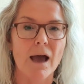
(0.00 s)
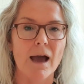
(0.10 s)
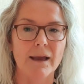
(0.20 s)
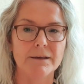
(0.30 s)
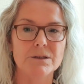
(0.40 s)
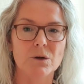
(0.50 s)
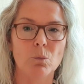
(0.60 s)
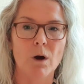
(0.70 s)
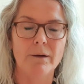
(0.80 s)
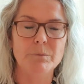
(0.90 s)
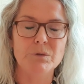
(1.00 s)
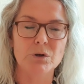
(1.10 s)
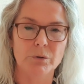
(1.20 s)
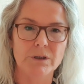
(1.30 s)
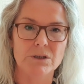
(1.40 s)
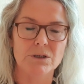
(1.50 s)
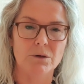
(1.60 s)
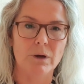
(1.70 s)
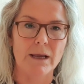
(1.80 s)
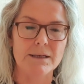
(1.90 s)
And what I'm going to
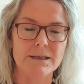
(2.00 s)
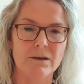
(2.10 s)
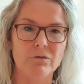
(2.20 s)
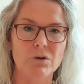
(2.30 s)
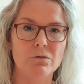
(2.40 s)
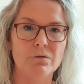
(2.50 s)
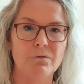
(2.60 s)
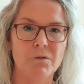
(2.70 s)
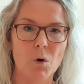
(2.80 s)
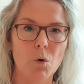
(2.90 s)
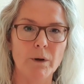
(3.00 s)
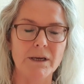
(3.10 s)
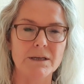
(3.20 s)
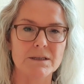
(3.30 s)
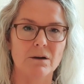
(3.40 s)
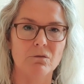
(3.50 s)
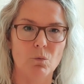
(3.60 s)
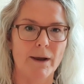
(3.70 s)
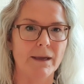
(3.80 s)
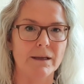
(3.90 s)
do is give you 4 weeks of
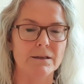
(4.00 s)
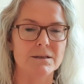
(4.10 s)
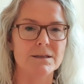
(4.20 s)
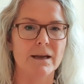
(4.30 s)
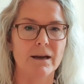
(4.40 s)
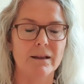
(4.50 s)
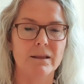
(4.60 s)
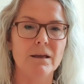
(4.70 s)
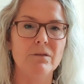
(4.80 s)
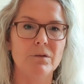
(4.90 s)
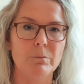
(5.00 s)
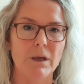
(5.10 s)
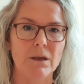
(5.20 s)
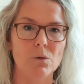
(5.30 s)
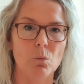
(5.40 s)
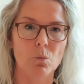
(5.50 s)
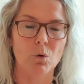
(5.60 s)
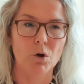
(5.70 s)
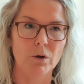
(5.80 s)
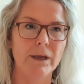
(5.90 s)
weigh-ins. And I think for me,
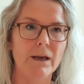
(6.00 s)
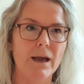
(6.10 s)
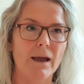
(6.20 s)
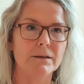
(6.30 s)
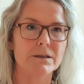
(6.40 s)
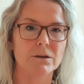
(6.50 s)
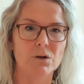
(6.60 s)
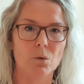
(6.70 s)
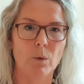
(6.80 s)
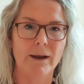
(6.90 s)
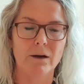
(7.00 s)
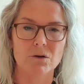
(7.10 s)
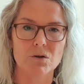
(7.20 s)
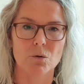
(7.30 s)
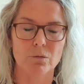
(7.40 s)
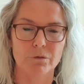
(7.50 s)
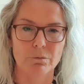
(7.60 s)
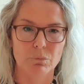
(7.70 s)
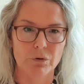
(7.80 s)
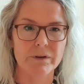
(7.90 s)
looking at your weight loss over
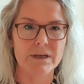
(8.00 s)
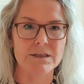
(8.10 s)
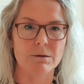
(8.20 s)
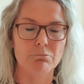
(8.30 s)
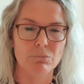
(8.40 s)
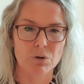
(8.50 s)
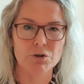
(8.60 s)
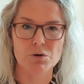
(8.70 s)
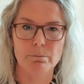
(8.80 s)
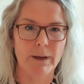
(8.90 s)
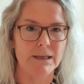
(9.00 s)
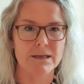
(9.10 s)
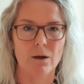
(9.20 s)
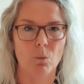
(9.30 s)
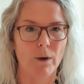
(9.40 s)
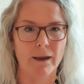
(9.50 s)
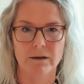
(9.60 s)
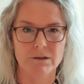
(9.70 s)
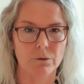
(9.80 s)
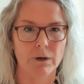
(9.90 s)
a month is a much better way
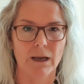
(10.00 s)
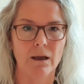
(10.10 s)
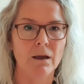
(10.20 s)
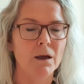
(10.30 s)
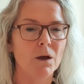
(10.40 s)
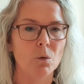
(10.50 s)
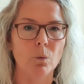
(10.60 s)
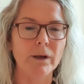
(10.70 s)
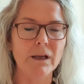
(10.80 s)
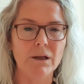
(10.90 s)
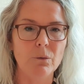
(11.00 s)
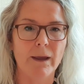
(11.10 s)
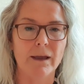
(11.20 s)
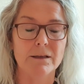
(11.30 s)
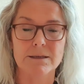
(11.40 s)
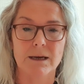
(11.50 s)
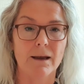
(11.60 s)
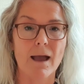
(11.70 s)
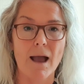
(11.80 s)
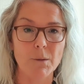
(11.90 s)
of doing it. Weekly weigh-ins
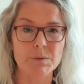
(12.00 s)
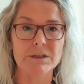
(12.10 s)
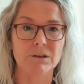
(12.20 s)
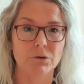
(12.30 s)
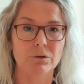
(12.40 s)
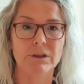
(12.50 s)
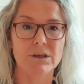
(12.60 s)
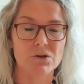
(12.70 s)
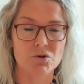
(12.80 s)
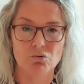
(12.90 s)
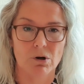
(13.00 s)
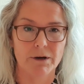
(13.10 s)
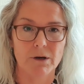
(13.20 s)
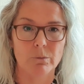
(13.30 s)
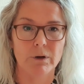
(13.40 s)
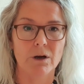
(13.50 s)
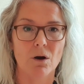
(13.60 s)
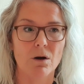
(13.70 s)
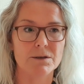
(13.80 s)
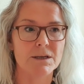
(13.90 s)
can absolutely destroy you
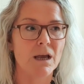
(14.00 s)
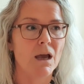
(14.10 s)
because